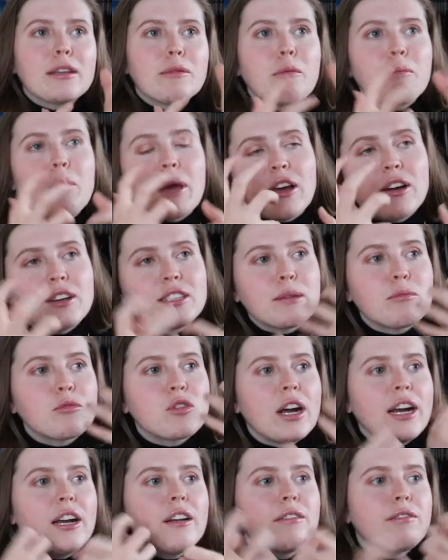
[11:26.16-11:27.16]
because I'm
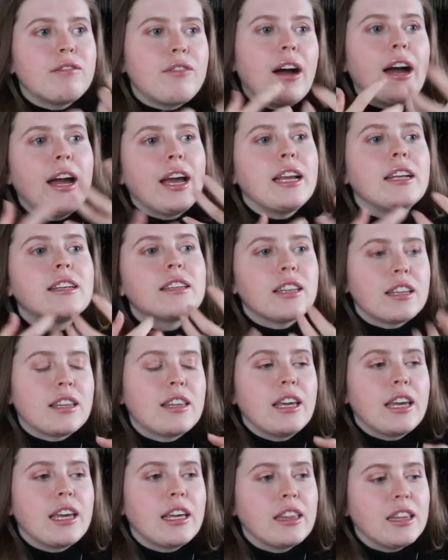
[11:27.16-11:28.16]
trying to find the
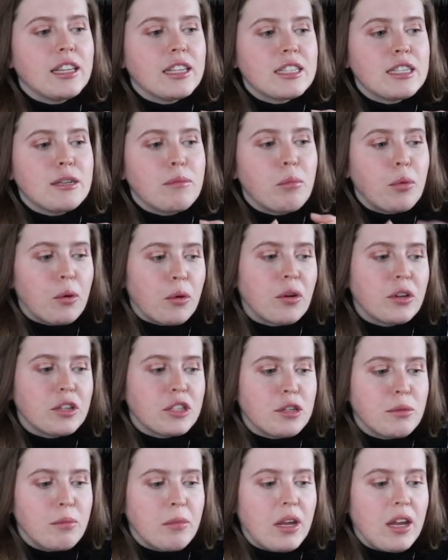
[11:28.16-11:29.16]
thing that's important
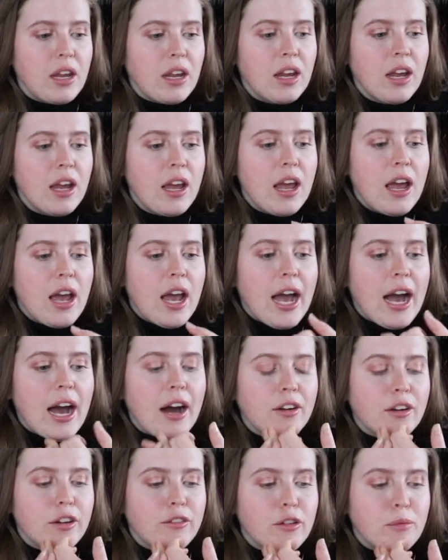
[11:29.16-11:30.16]
to me
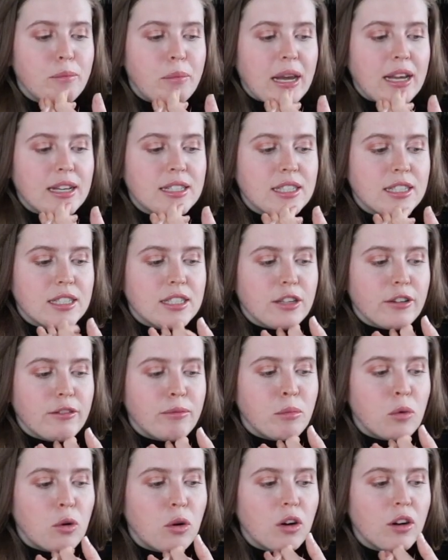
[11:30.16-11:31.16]
out of a basis of
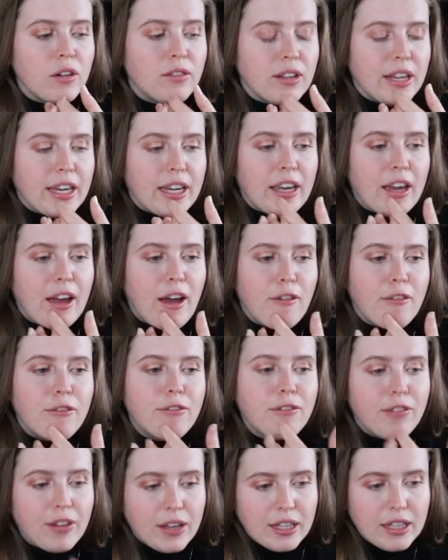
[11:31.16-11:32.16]
more of like a
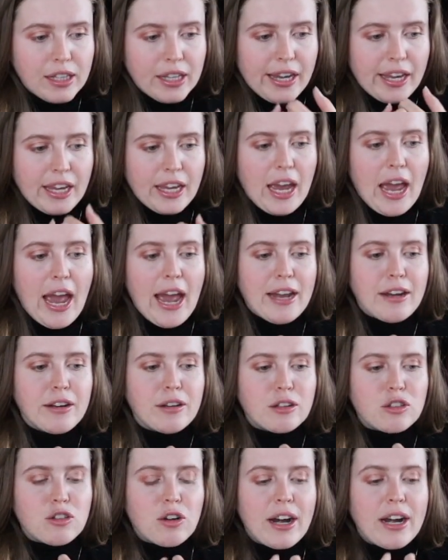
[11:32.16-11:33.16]
feeling and
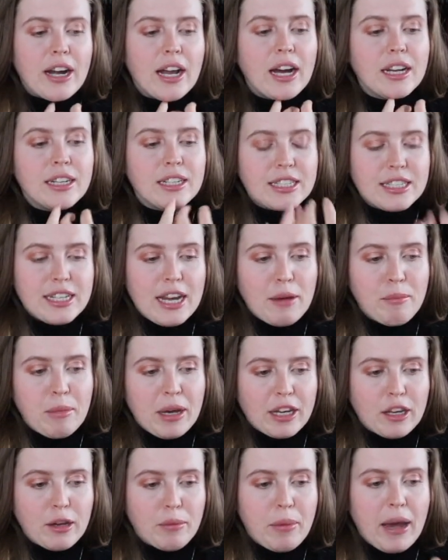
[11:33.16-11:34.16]
trying to understand
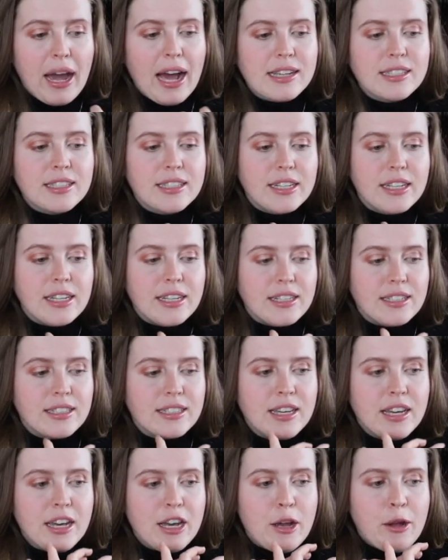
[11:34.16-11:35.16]
my
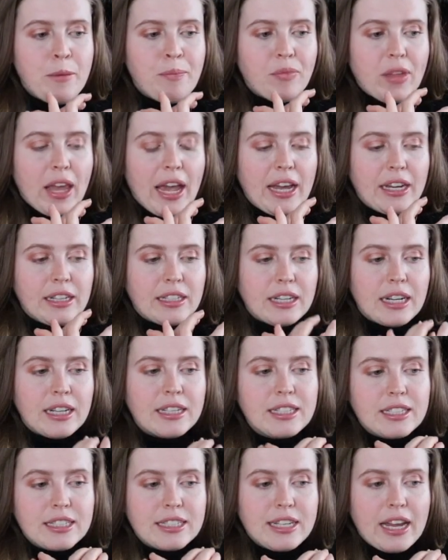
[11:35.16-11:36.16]
capacities and
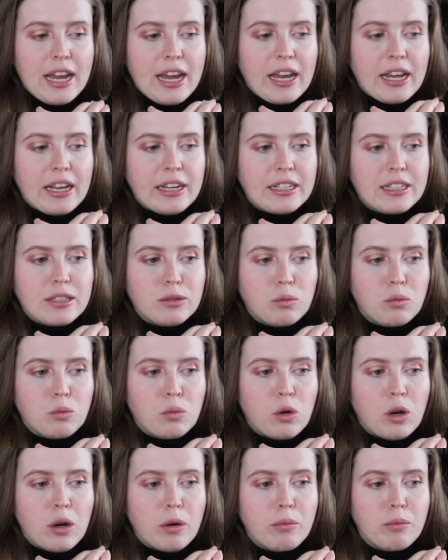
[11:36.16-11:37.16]
understand
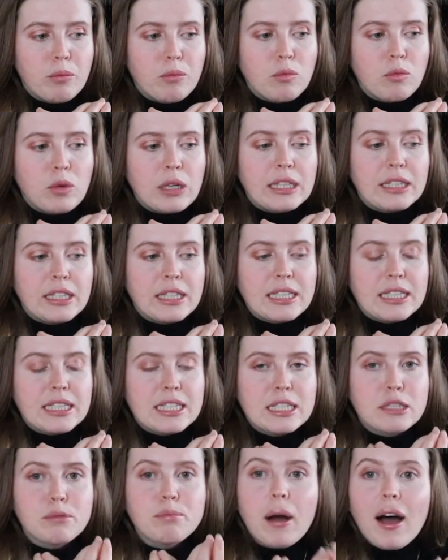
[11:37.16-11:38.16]
what really
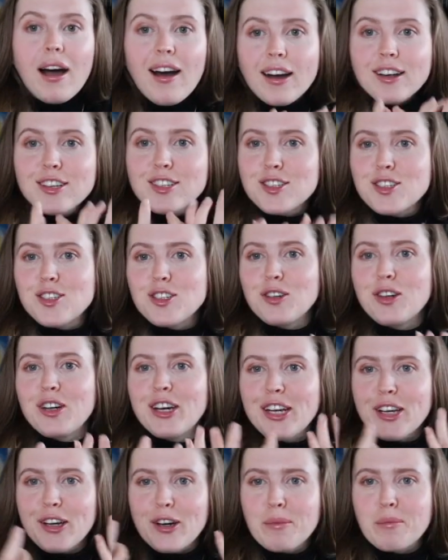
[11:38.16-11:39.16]
sparks
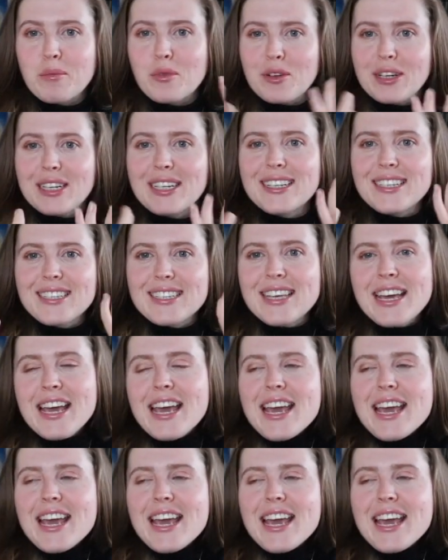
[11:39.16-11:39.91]
joy or brings